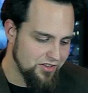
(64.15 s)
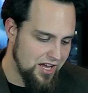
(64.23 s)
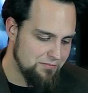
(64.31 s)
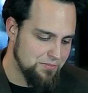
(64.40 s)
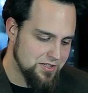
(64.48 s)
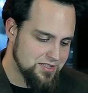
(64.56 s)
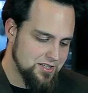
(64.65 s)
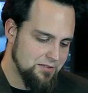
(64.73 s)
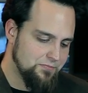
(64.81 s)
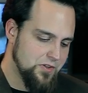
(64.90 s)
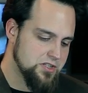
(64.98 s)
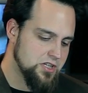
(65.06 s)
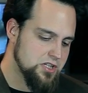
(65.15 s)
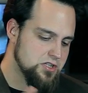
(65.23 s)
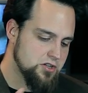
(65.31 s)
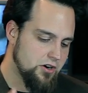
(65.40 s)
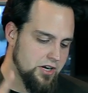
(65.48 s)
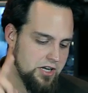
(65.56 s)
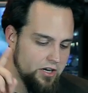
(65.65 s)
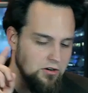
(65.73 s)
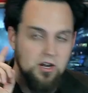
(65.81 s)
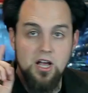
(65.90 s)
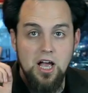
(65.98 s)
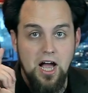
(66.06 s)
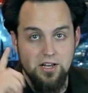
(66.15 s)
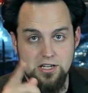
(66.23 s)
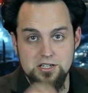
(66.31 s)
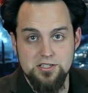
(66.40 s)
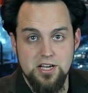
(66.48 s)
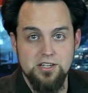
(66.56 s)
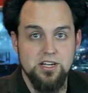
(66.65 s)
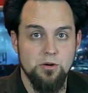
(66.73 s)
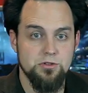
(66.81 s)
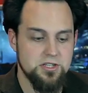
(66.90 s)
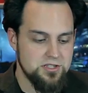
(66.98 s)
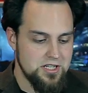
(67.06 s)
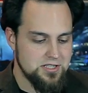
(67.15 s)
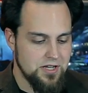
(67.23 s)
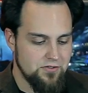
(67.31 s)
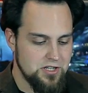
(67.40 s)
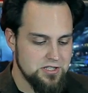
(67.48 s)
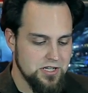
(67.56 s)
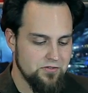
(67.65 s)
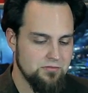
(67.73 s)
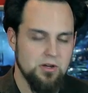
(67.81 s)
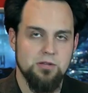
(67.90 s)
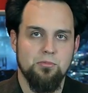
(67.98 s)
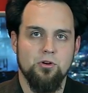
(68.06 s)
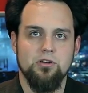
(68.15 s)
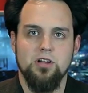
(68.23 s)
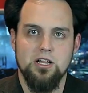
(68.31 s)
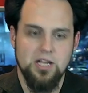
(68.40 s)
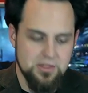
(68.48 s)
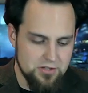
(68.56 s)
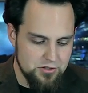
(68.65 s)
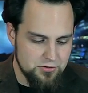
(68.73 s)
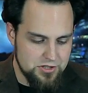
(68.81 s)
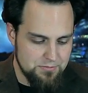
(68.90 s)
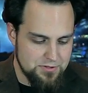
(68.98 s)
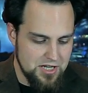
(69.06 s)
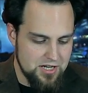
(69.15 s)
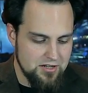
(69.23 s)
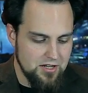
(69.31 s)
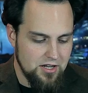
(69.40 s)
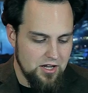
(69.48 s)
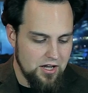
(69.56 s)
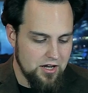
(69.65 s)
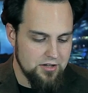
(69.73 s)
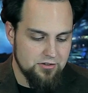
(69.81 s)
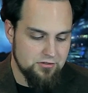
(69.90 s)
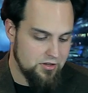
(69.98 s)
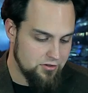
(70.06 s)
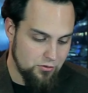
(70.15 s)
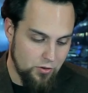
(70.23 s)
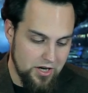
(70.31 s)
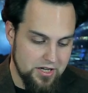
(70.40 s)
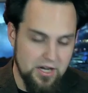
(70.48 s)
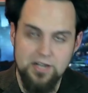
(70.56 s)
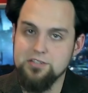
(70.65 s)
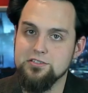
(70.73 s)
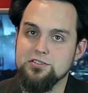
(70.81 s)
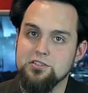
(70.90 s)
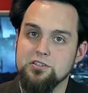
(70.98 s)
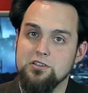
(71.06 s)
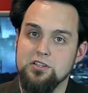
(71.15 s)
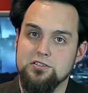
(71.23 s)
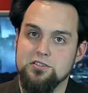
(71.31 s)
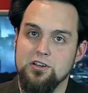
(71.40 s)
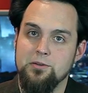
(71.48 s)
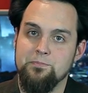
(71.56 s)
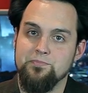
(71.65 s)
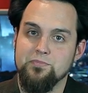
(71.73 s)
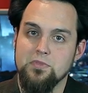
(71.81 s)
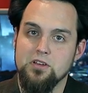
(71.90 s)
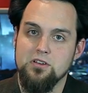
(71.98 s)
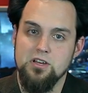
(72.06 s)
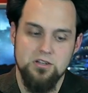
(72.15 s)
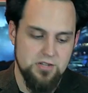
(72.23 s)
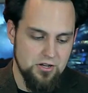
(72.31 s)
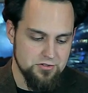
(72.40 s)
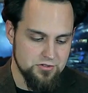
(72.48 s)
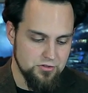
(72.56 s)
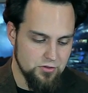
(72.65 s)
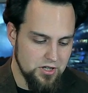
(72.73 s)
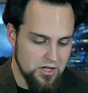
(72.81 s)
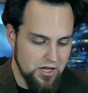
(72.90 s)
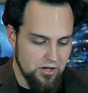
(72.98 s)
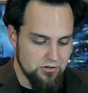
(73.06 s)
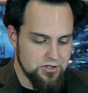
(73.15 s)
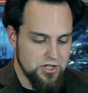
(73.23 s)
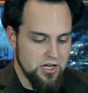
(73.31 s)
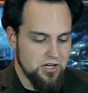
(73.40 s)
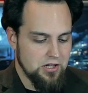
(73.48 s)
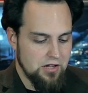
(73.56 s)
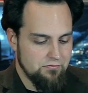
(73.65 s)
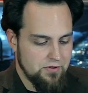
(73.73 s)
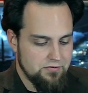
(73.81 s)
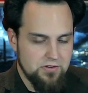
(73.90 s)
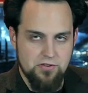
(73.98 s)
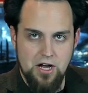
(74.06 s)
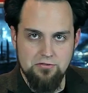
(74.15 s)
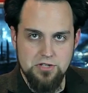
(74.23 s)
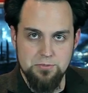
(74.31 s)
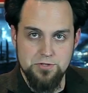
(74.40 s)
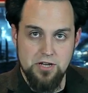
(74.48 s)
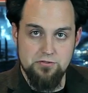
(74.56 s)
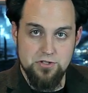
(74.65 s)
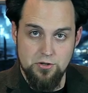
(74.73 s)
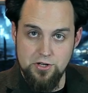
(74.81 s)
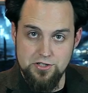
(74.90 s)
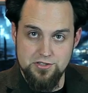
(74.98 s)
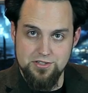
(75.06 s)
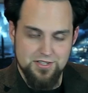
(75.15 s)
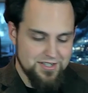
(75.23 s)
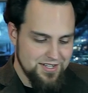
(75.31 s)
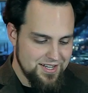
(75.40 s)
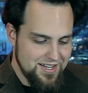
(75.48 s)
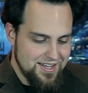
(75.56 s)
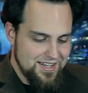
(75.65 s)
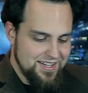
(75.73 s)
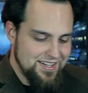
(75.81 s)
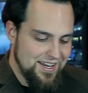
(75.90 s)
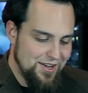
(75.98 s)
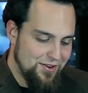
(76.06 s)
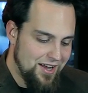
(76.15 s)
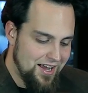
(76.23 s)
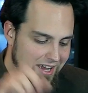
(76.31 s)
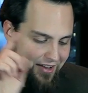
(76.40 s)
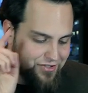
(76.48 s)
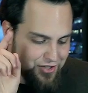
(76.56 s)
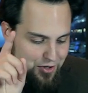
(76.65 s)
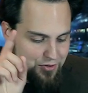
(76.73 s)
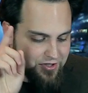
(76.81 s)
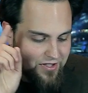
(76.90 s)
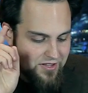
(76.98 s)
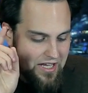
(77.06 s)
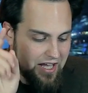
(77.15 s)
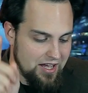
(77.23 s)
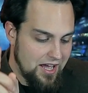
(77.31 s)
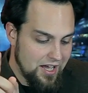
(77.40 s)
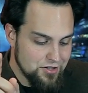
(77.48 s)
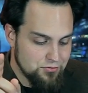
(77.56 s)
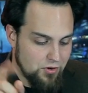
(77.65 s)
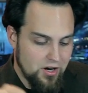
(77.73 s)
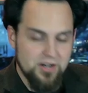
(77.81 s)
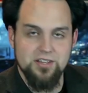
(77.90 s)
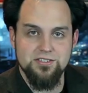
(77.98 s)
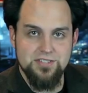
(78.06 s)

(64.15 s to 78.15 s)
all that, but let's get started here. I did decide to go with the Z77 motherboard. I like the new chipset. It's quite nice. It's Intel's new LGA 1155 chipset of choice. Now, I chose the ASRock